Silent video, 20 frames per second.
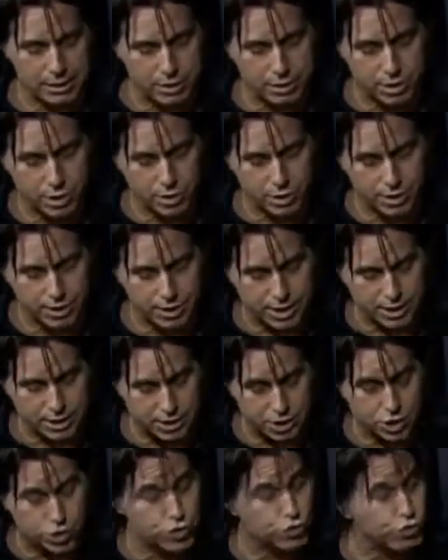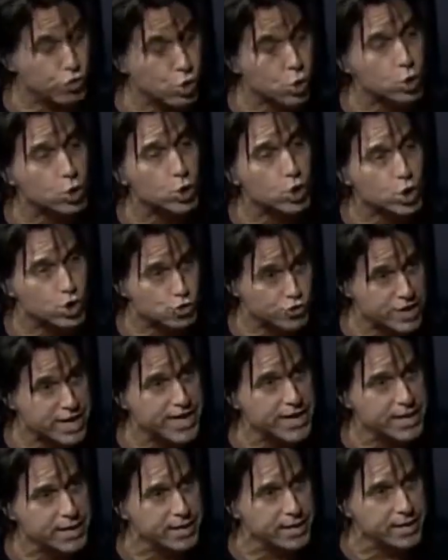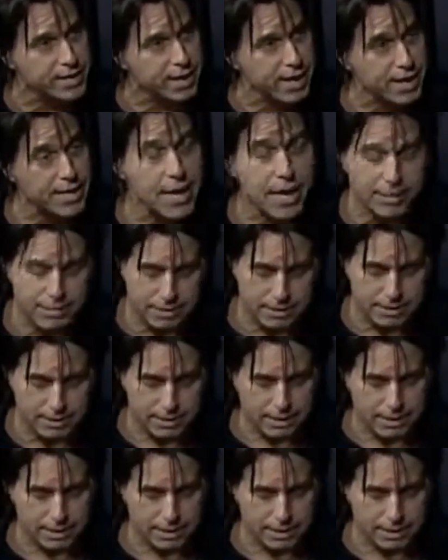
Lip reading: Jones says, control grid. Okay. And yes.